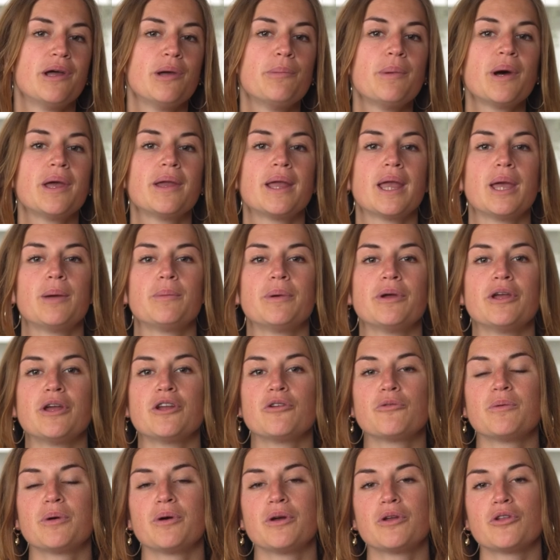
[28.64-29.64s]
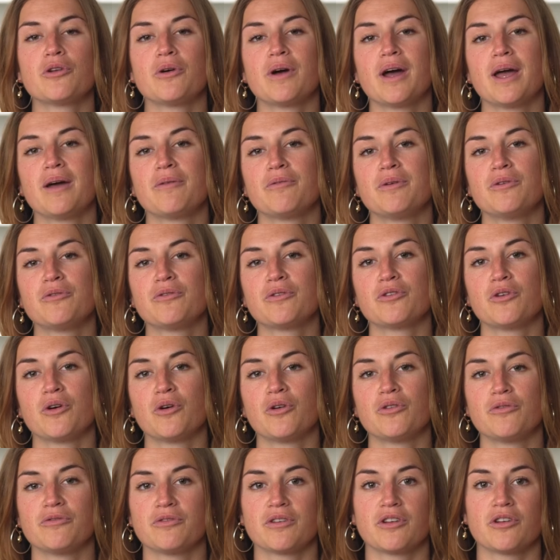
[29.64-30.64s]
about how much experience you have with
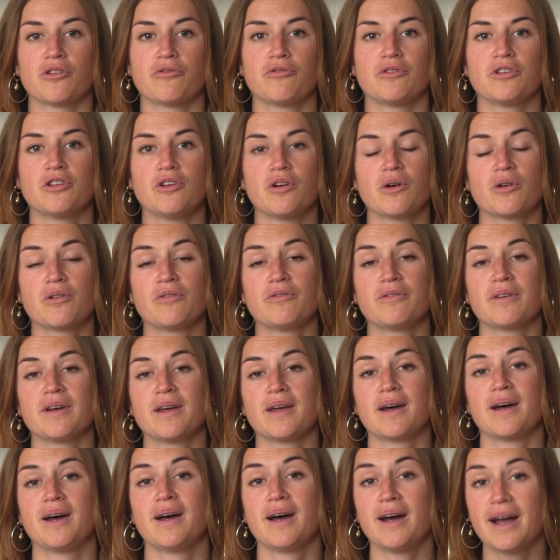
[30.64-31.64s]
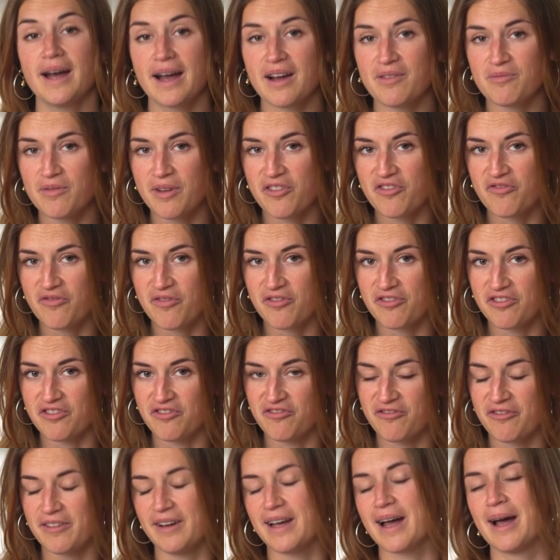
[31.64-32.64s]
photography or videography and what you want to
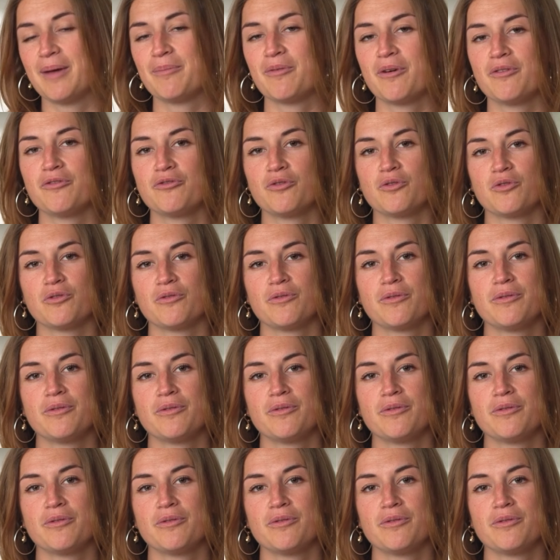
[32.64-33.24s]
use the camera for.